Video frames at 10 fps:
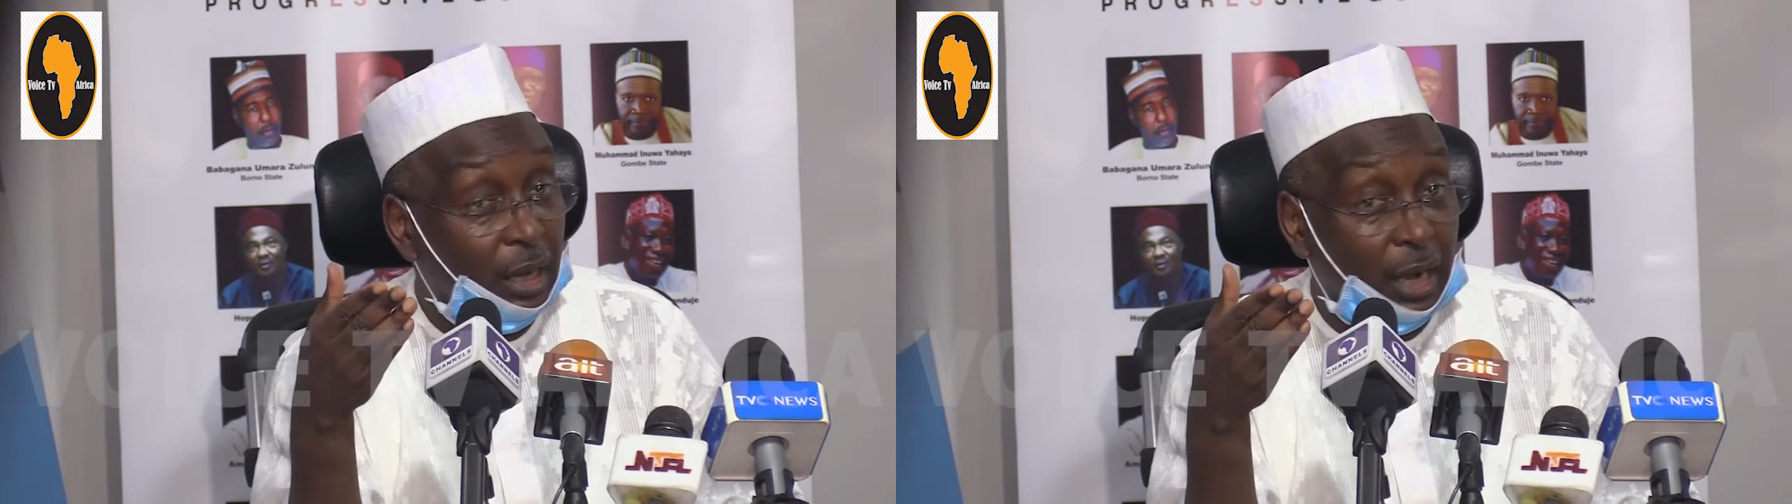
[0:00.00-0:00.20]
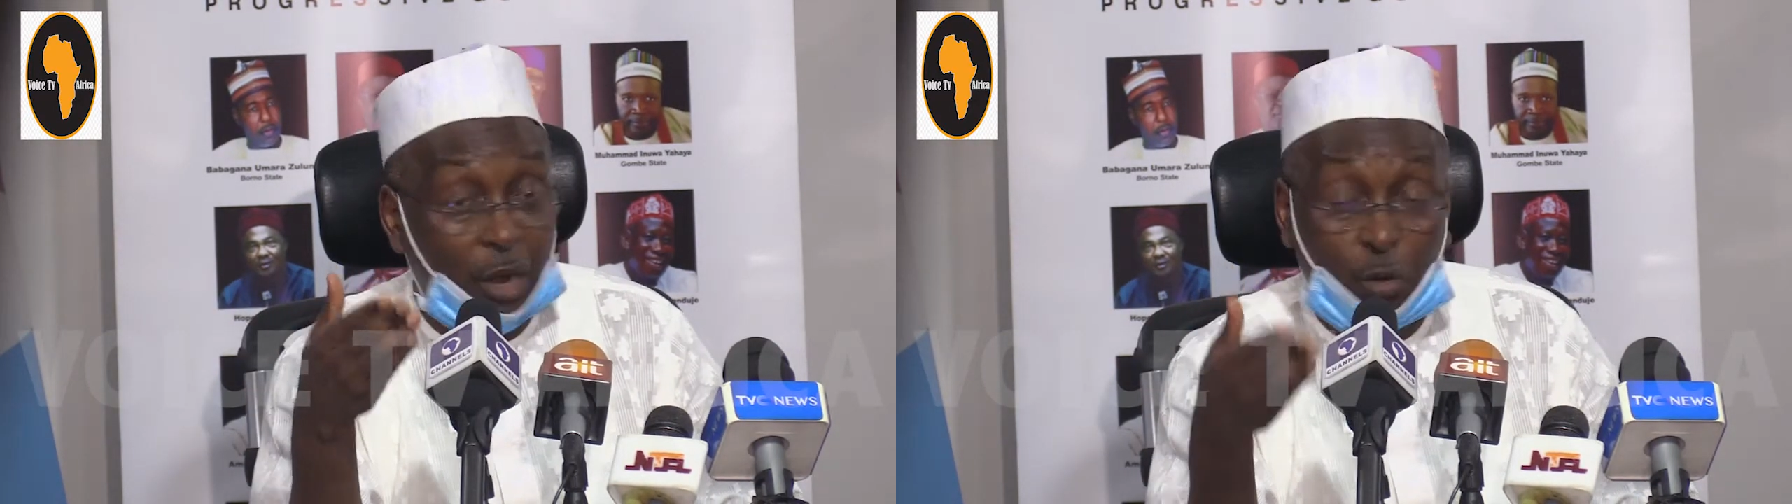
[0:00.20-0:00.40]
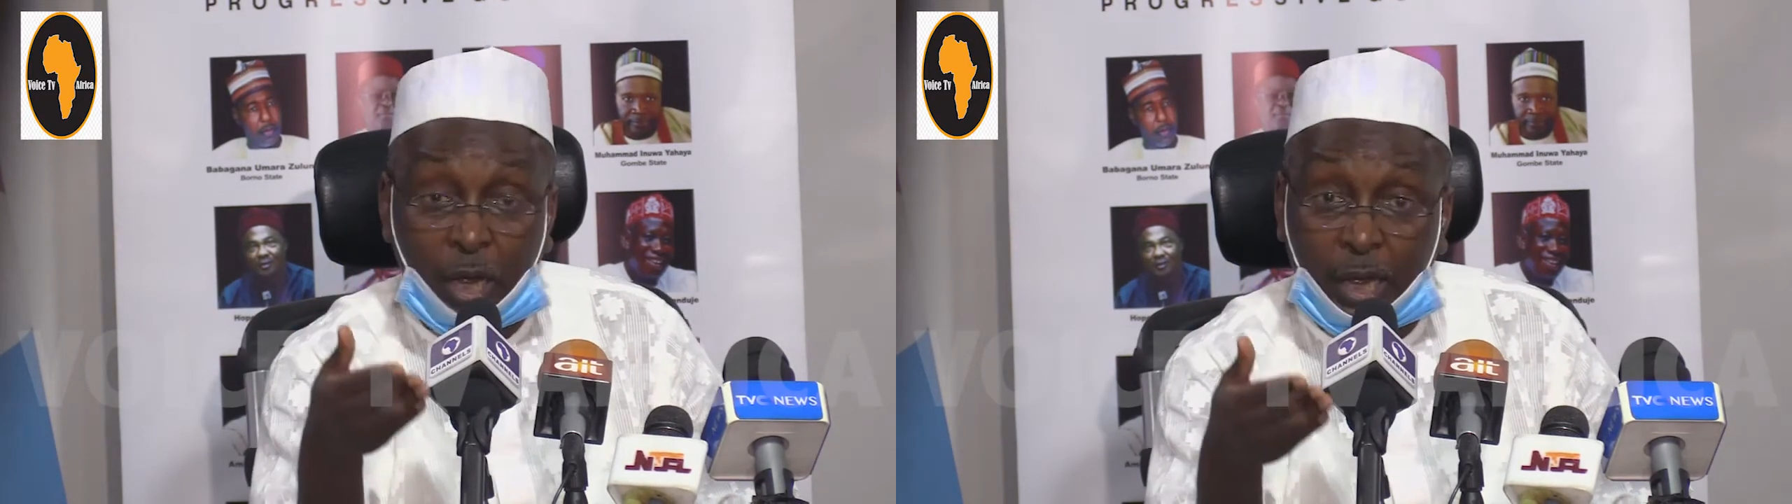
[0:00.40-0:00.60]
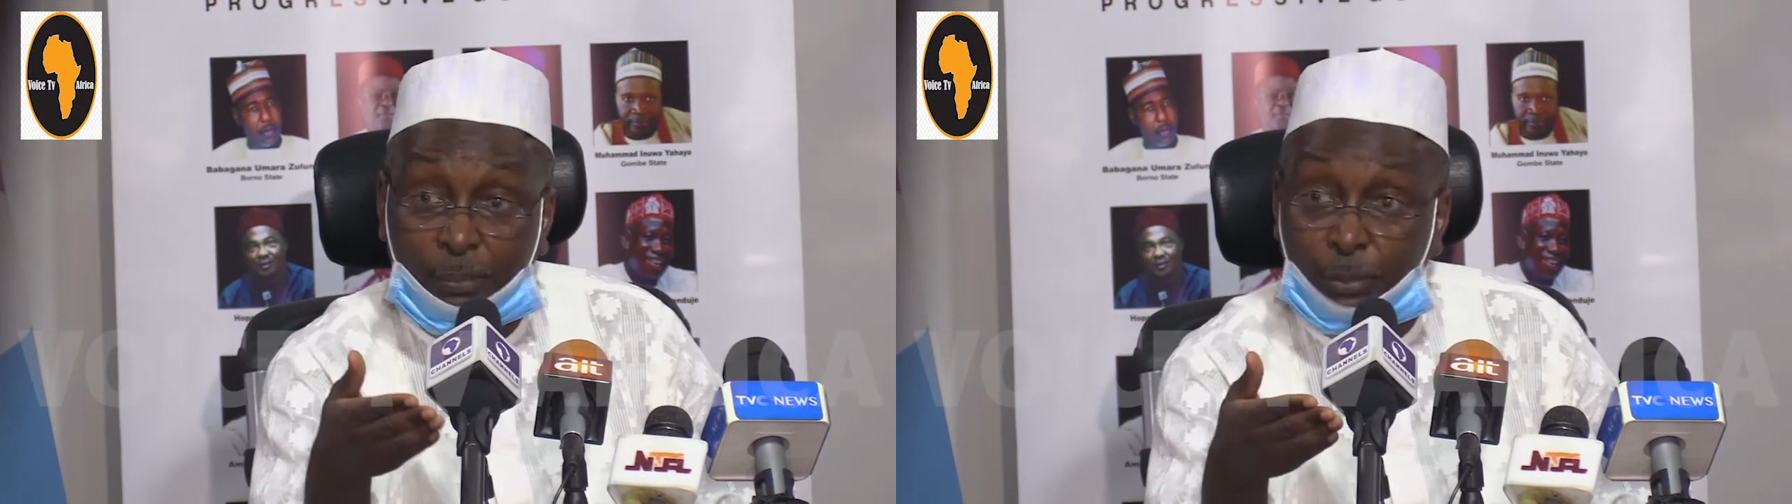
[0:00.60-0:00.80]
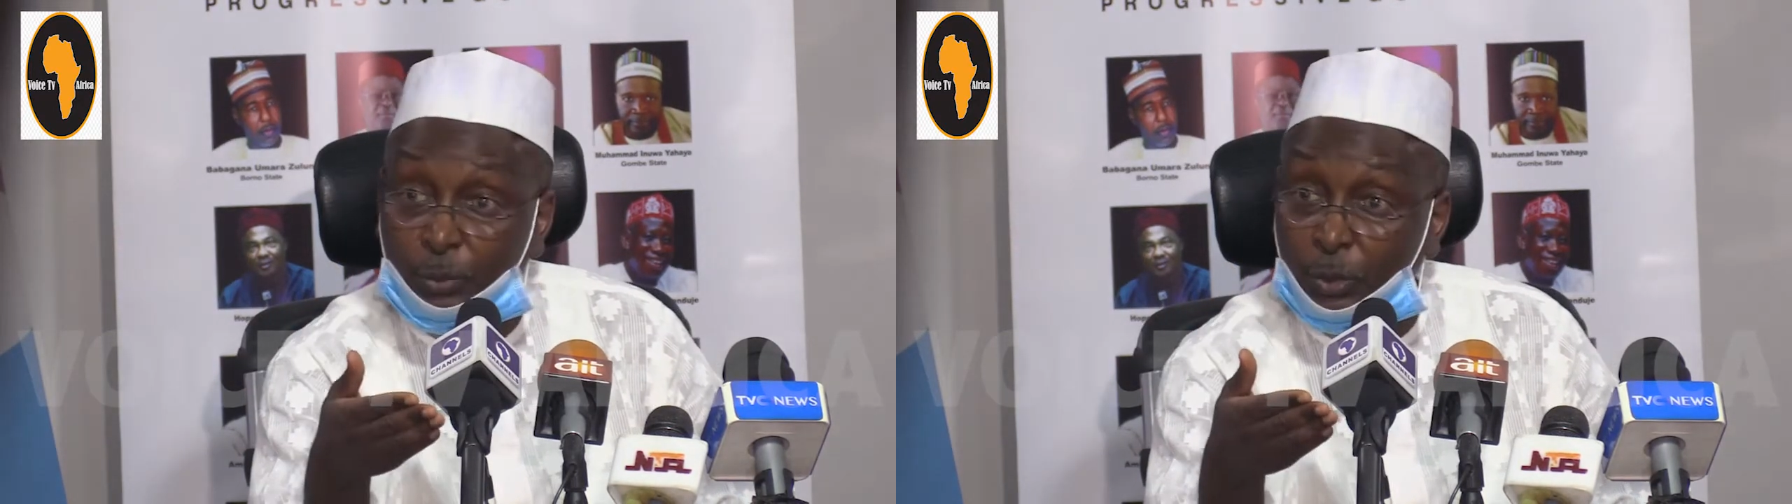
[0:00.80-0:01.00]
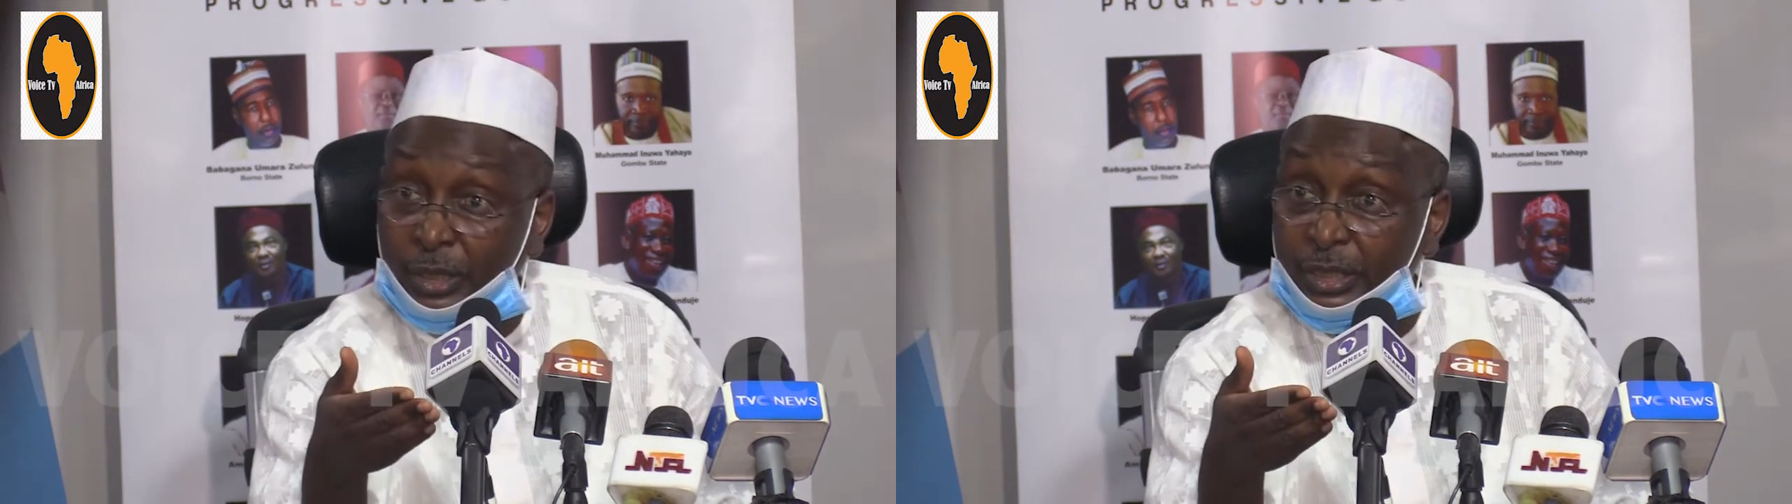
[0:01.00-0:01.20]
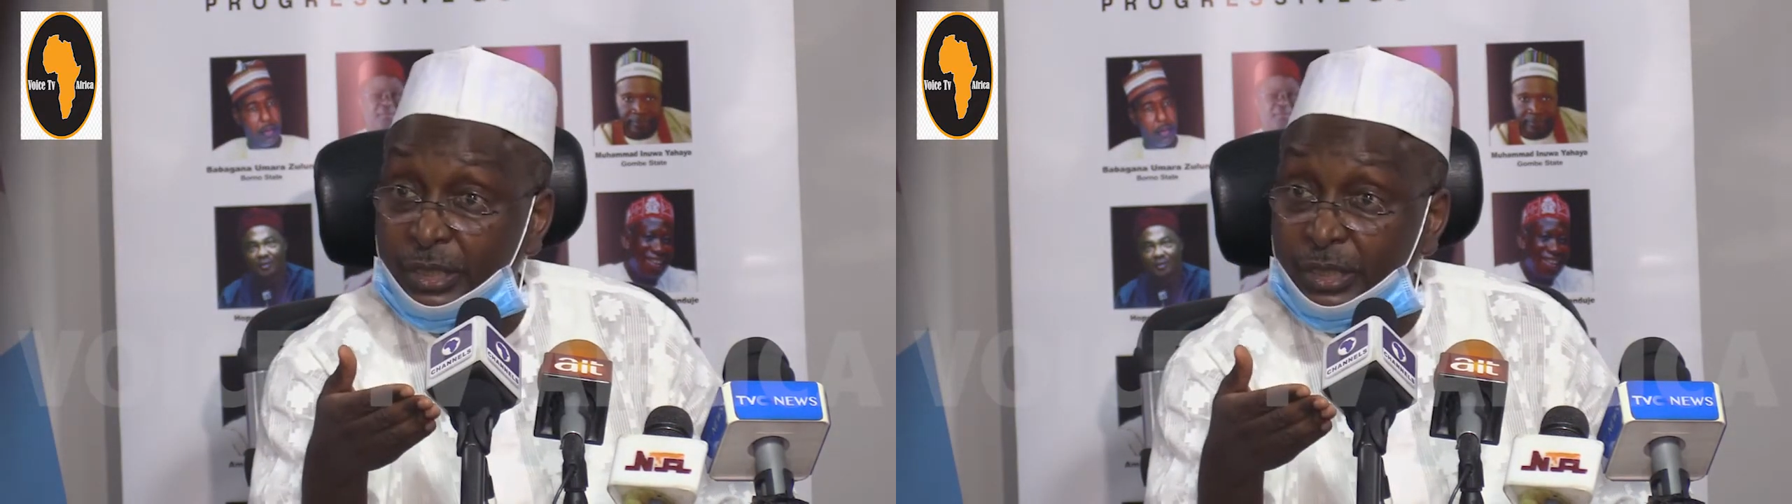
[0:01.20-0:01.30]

our people in the